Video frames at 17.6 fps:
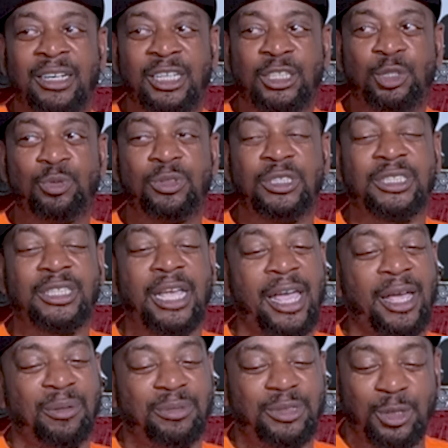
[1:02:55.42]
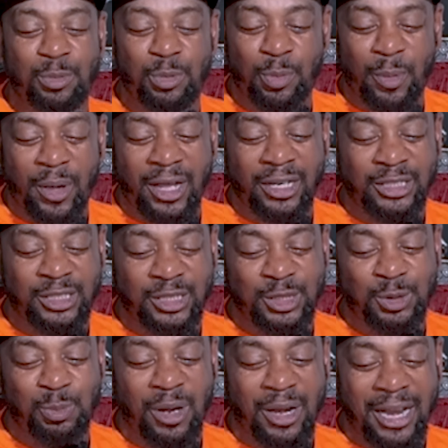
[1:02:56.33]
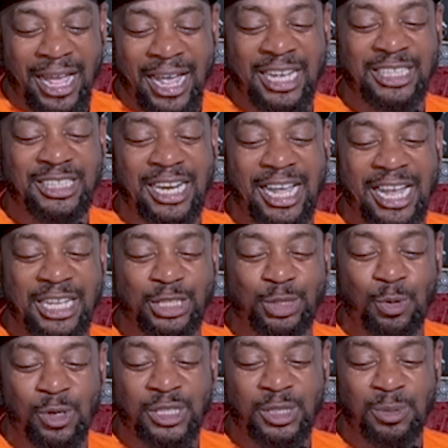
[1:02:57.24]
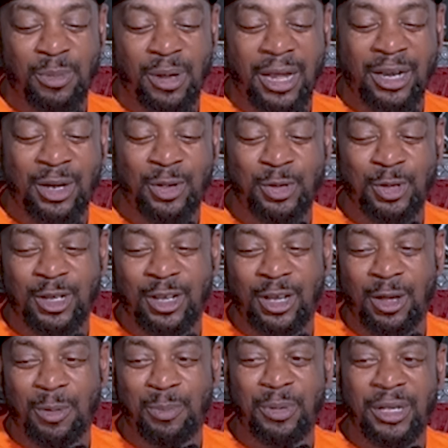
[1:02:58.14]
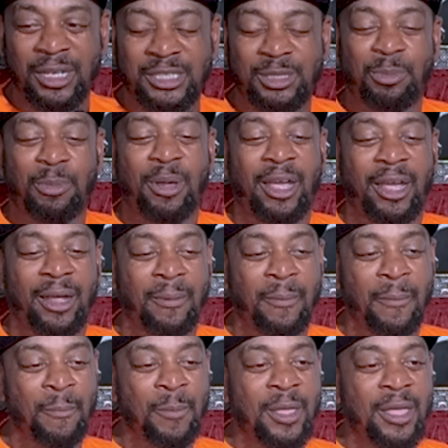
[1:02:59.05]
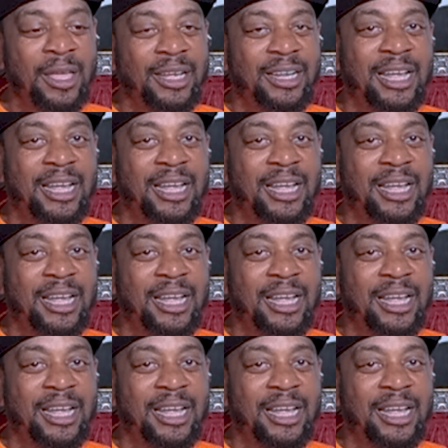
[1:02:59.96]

this one just came to me, man. This, this is my last, last question, man. I know you uh, busy, you run, man.